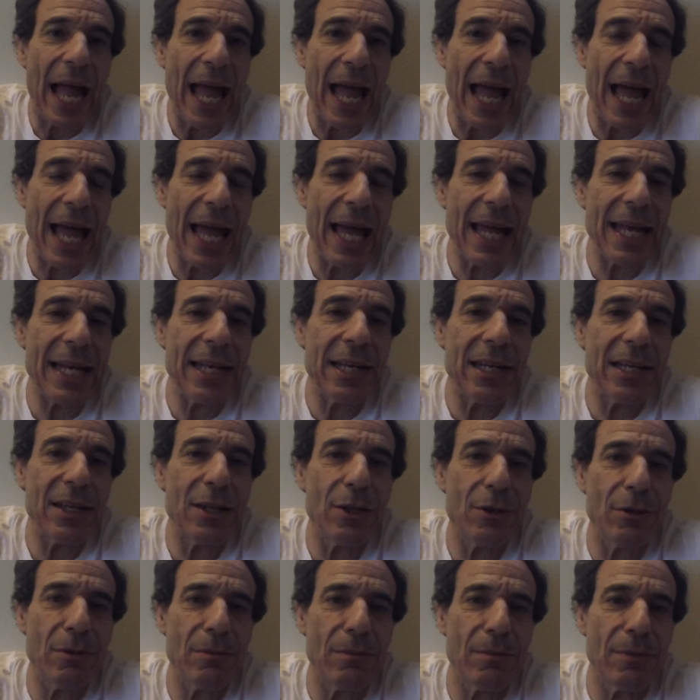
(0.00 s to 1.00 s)
And
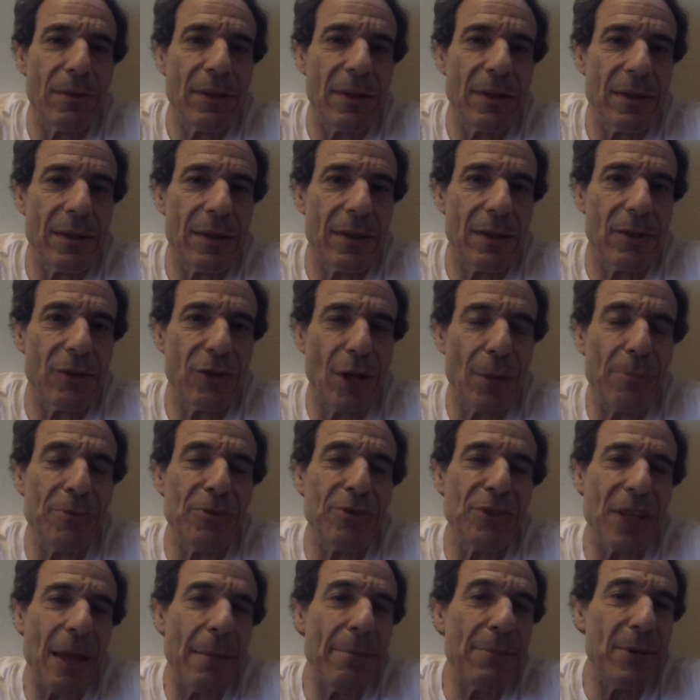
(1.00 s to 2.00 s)
the
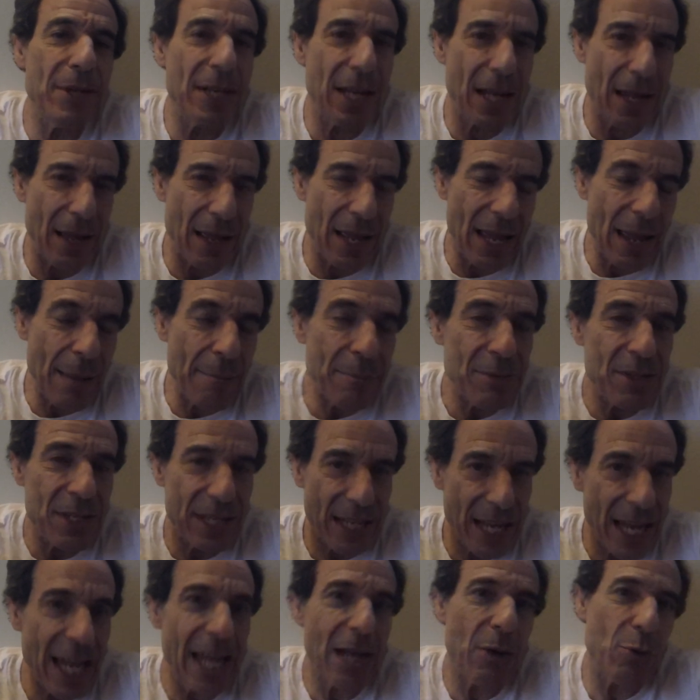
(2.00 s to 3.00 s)
substance
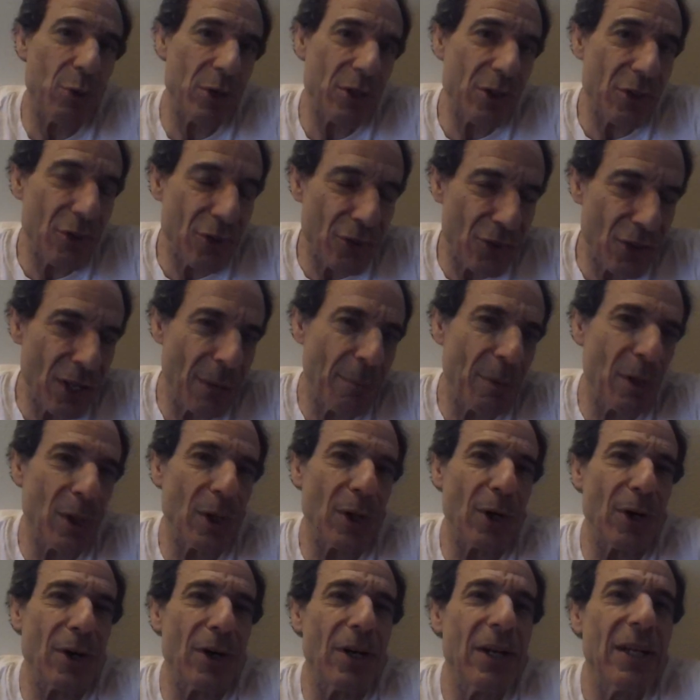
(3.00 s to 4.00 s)
MDA, which is
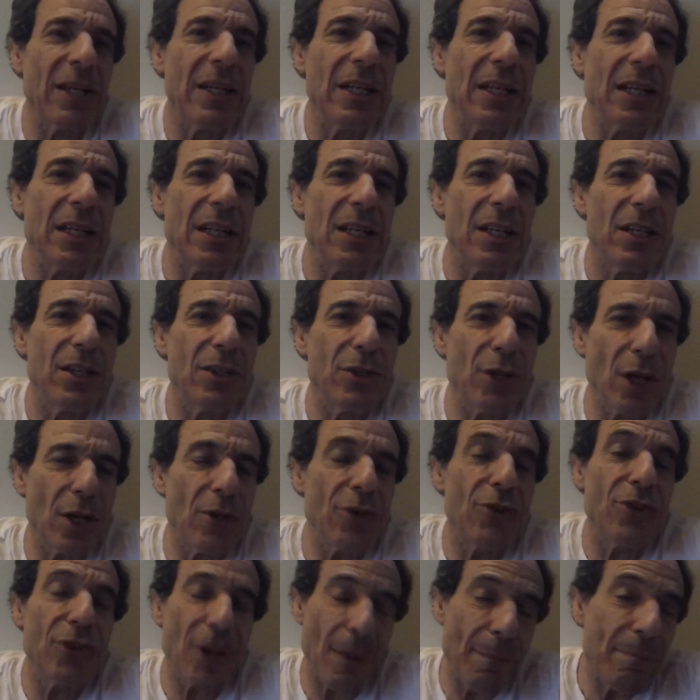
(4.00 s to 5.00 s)
similar,
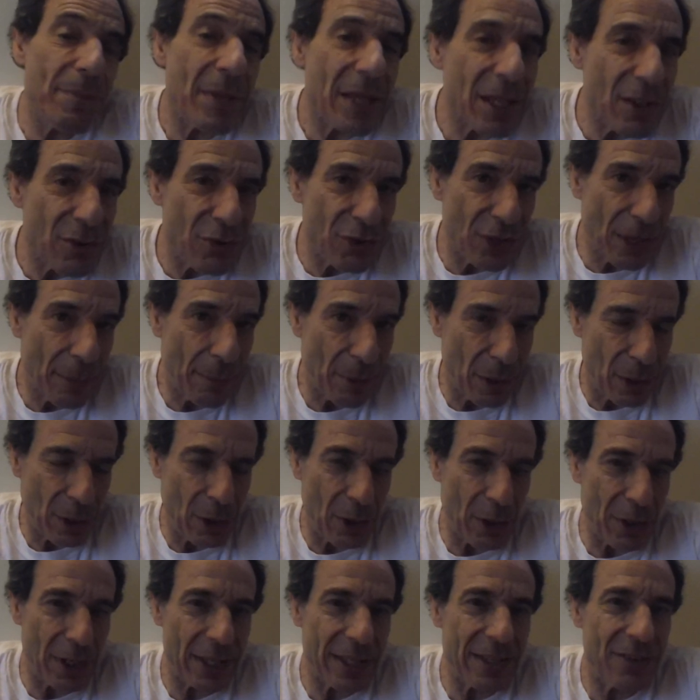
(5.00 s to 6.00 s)
does something
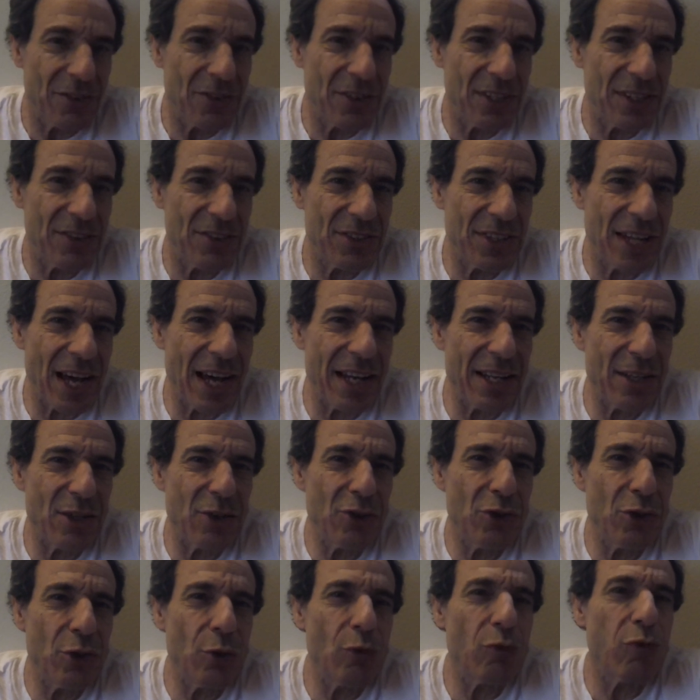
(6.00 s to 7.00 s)
similar. It's not
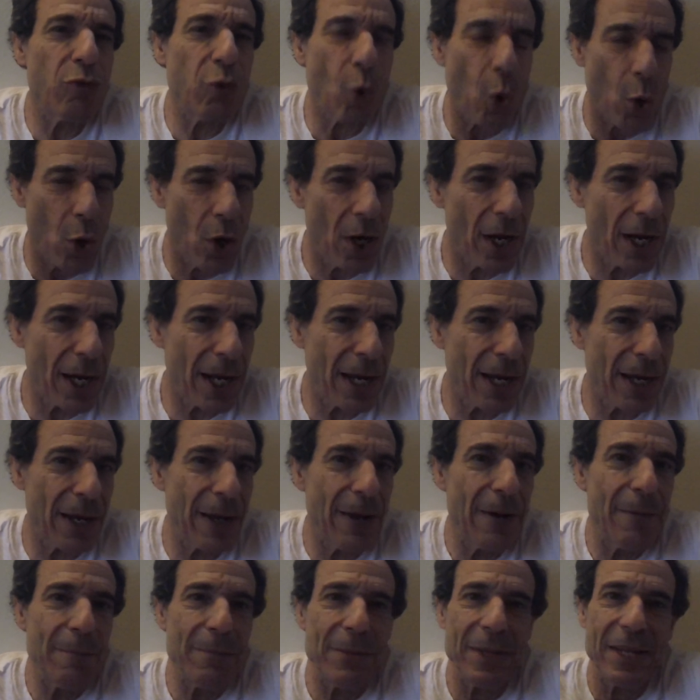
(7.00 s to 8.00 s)
as euphoric.
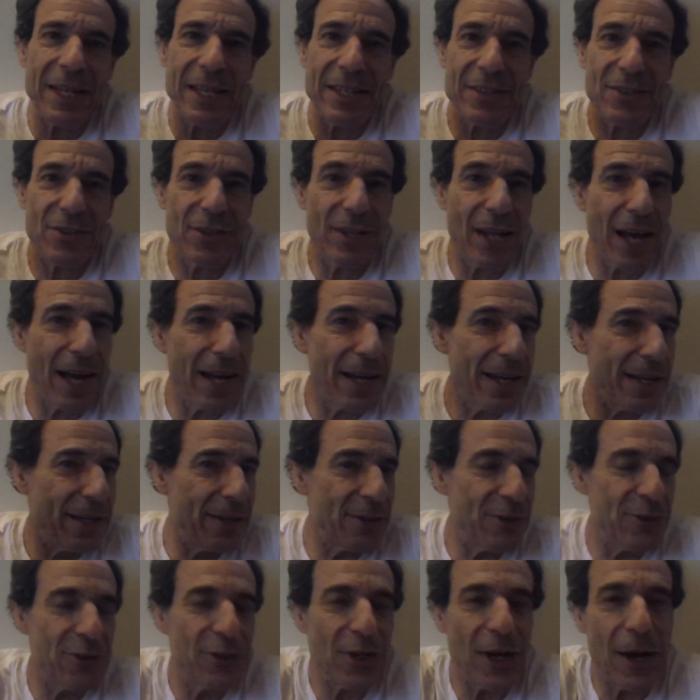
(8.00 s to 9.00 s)
It's not
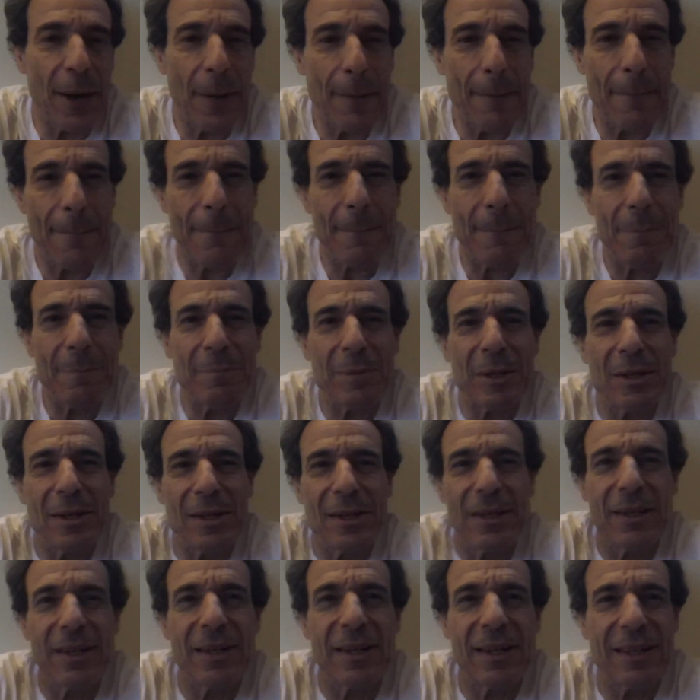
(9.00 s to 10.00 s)
as
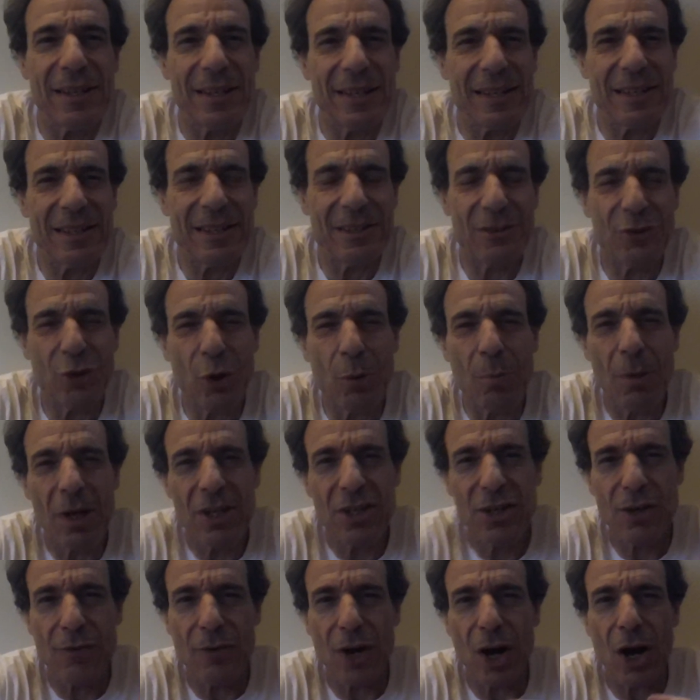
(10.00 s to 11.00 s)
as
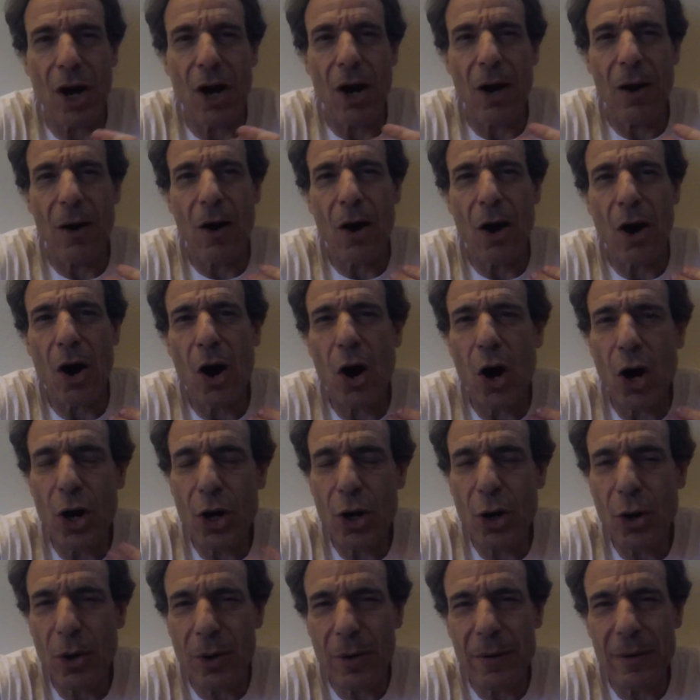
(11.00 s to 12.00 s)
much of a
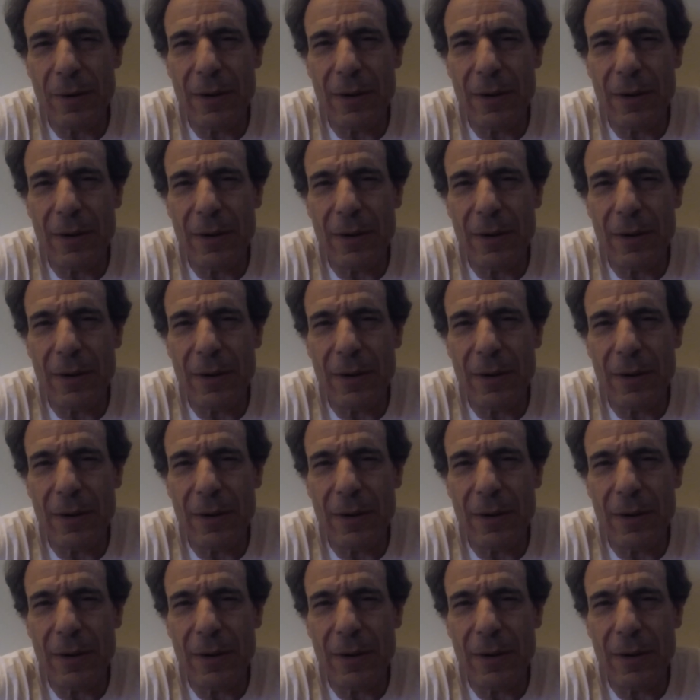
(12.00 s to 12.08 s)
heart